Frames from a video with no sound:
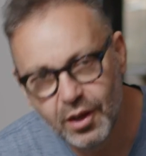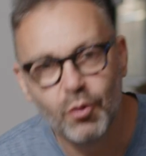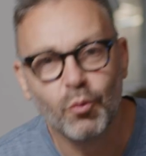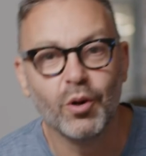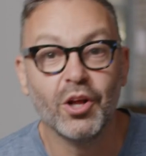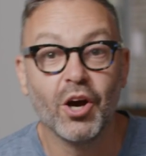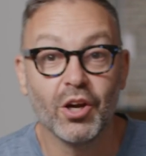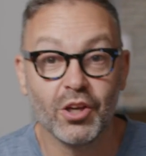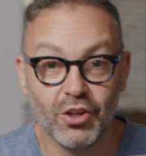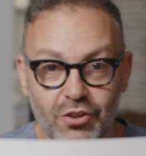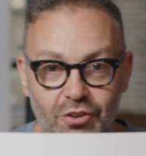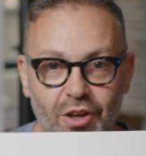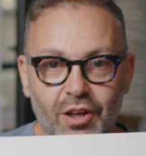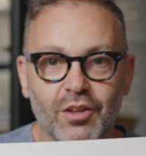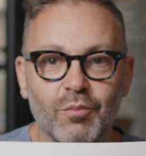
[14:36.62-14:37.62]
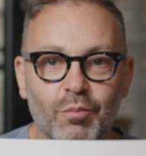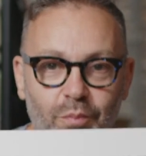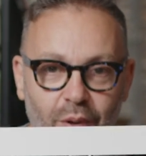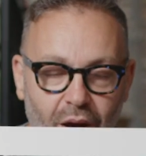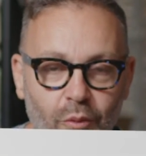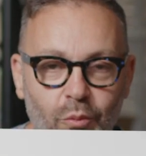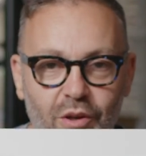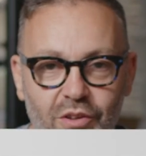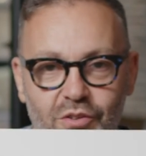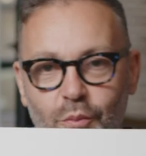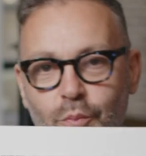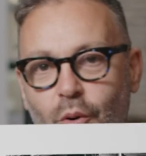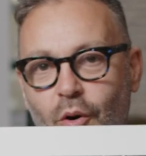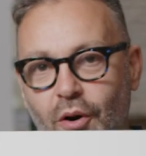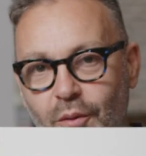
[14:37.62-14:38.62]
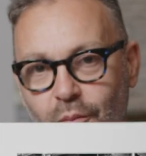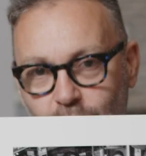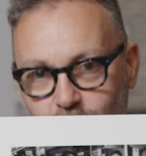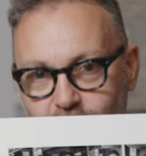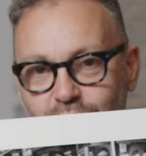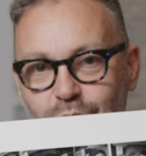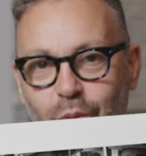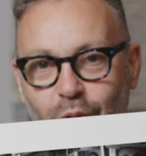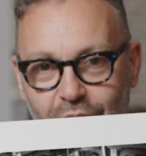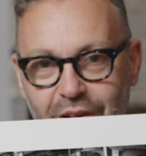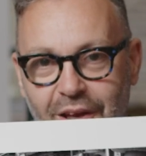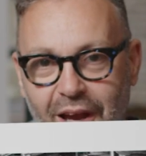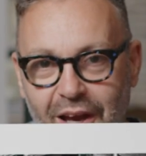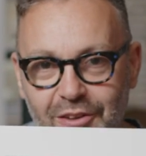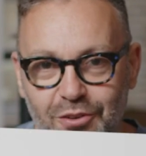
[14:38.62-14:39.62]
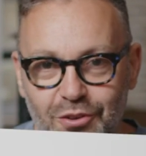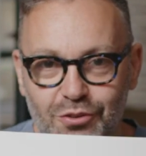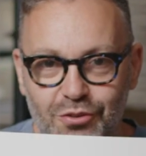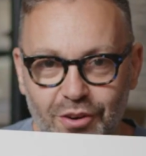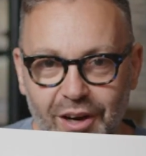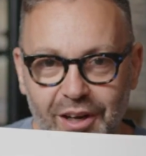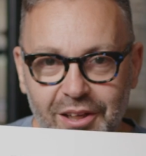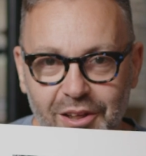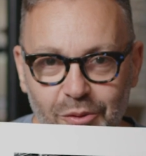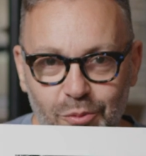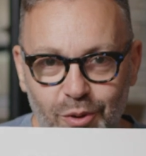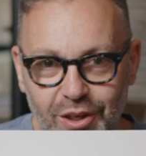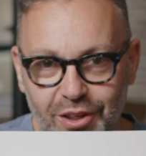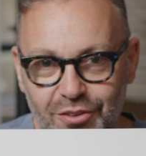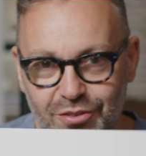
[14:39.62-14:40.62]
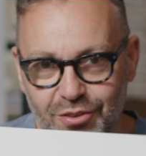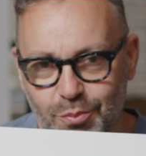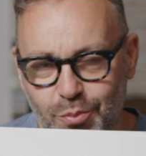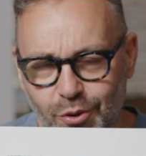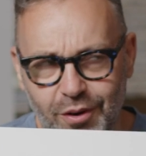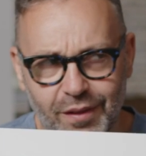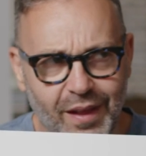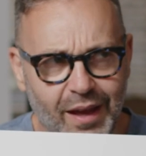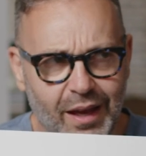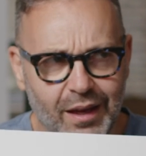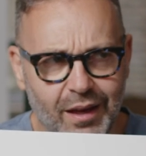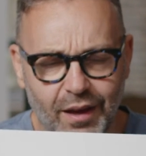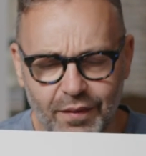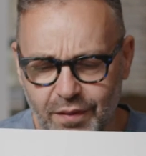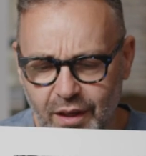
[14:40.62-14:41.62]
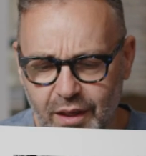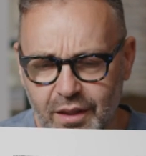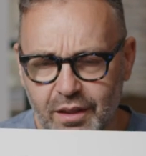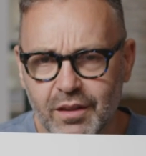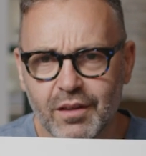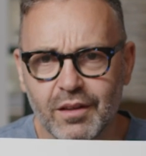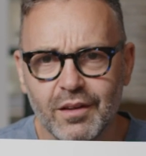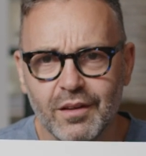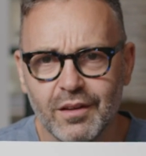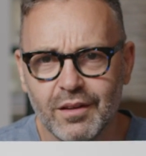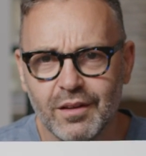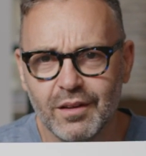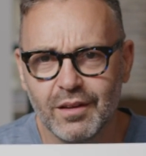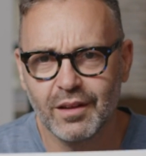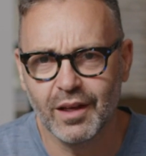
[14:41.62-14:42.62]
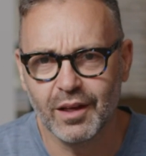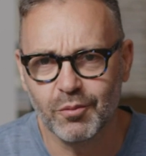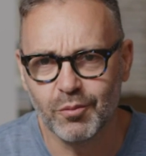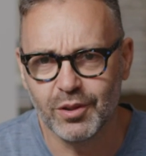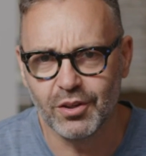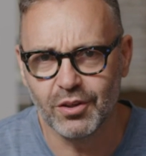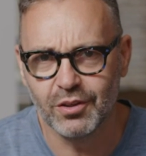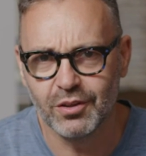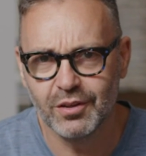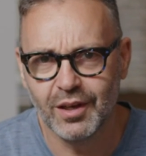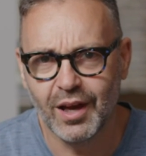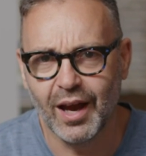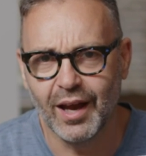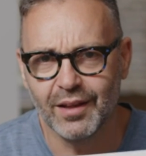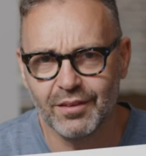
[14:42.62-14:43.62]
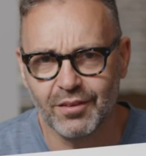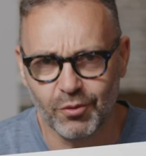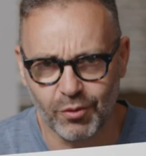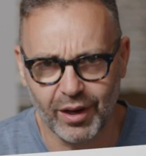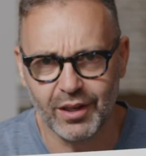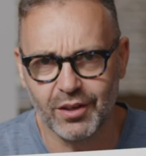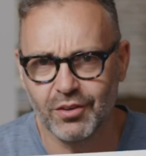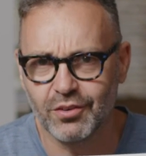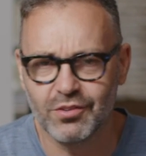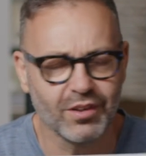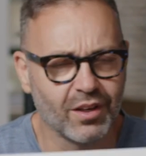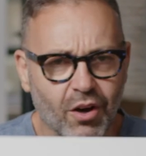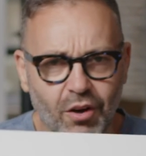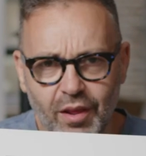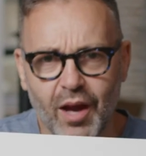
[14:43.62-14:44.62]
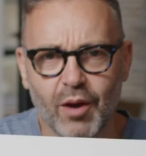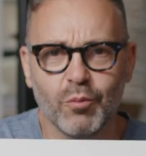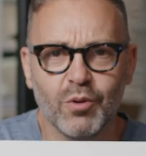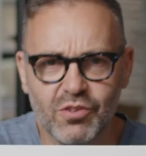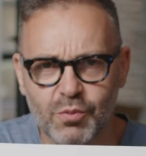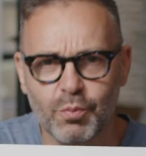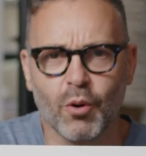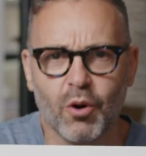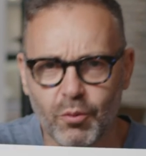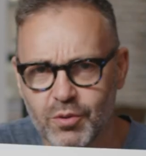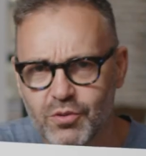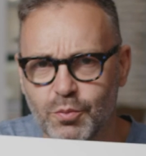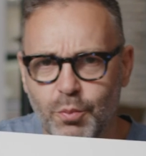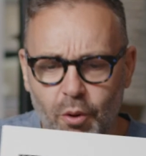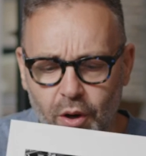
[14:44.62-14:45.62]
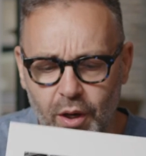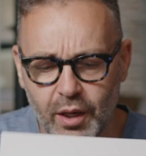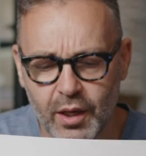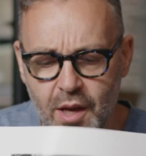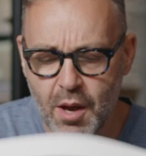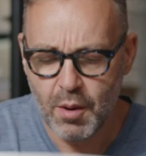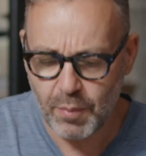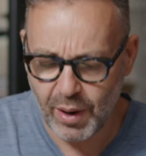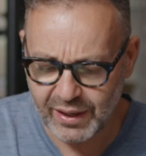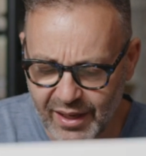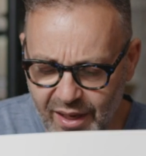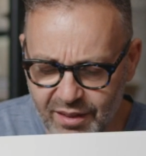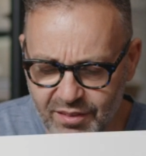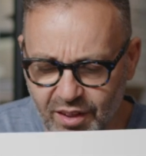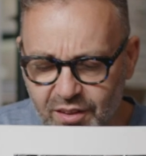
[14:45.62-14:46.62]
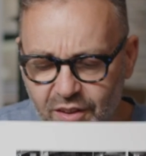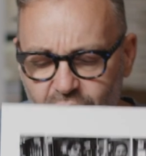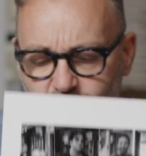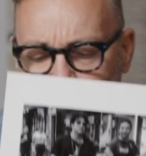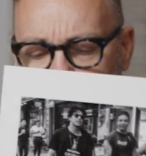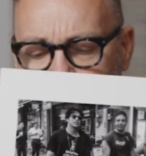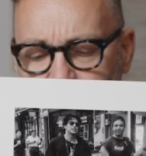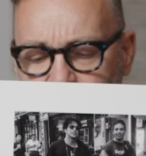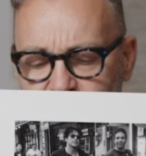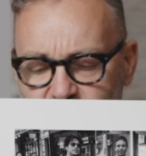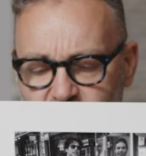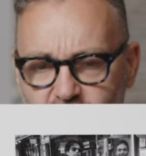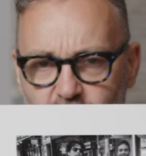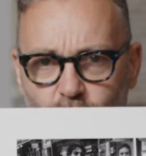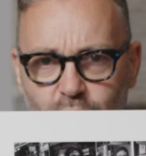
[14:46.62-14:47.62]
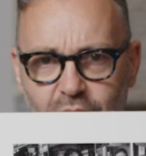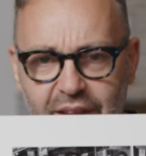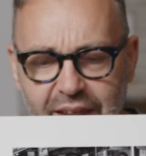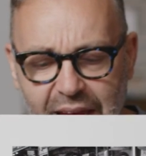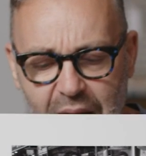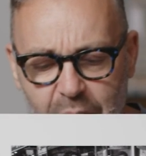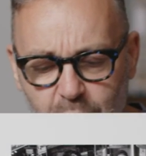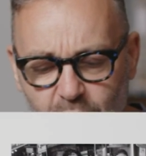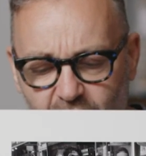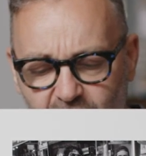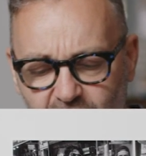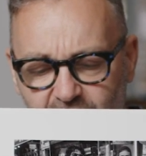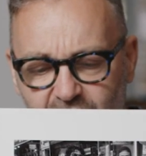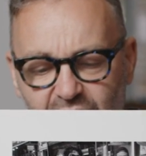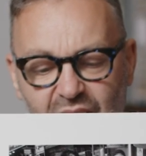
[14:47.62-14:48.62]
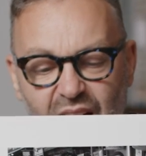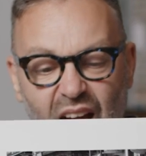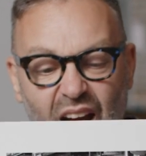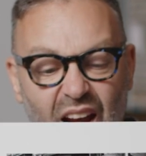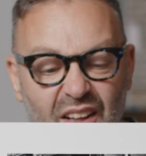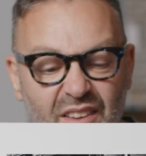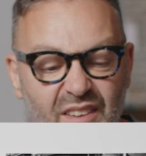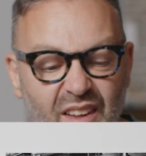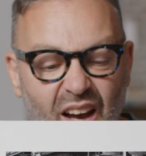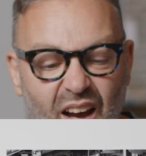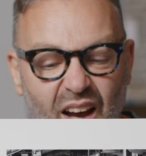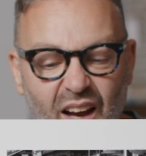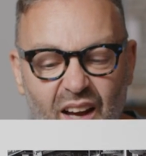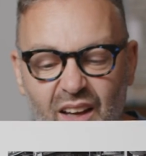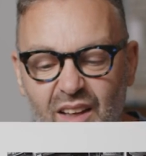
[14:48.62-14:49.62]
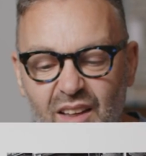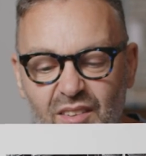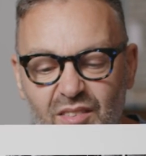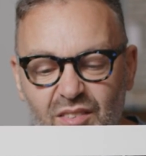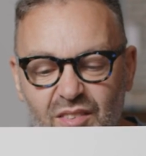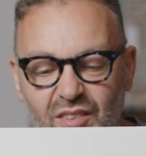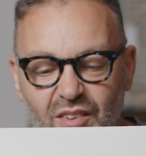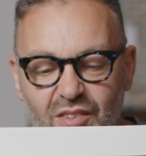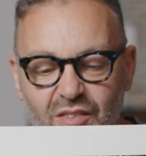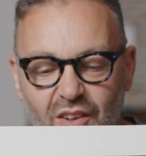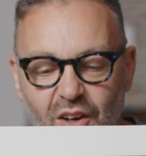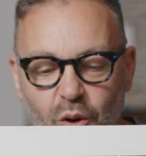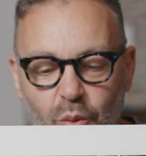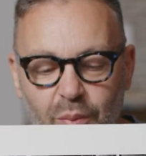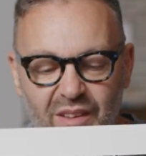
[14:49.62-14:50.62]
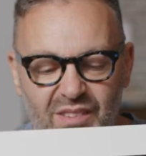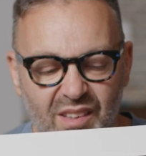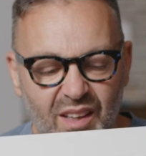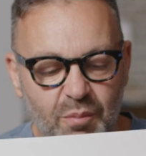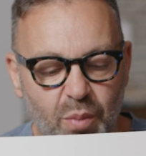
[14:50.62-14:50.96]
We're not union, but we support the actors' strike, and we support that, I think, like we do, and the writers and all that. We support. But I kind of dig this photo because he's holding a camera and he's just busy.